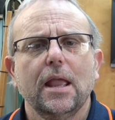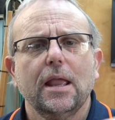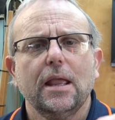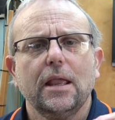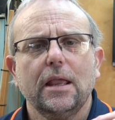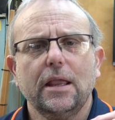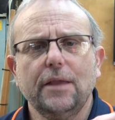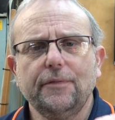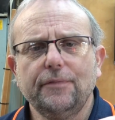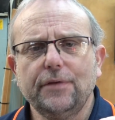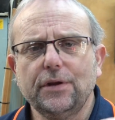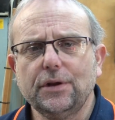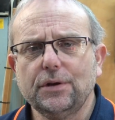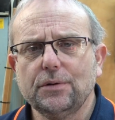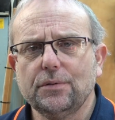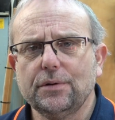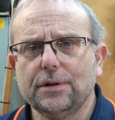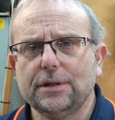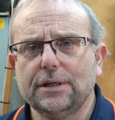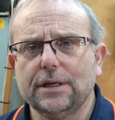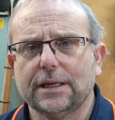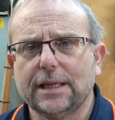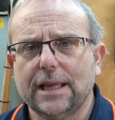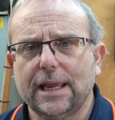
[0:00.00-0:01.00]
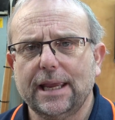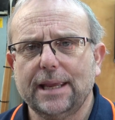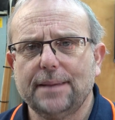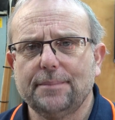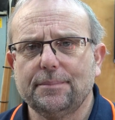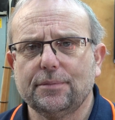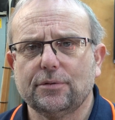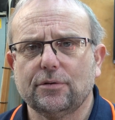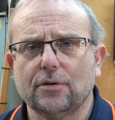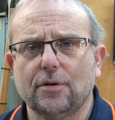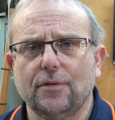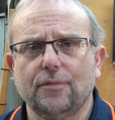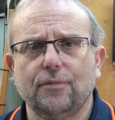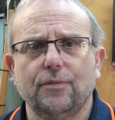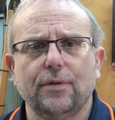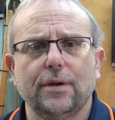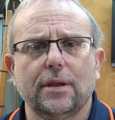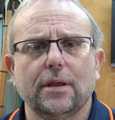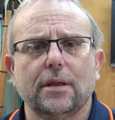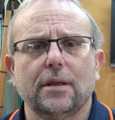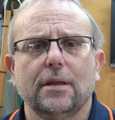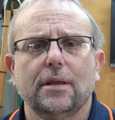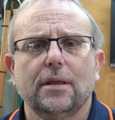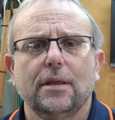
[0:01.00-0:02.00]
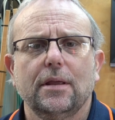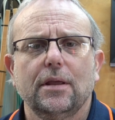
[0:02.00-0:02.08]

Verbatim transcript: If you do it in your CAM software,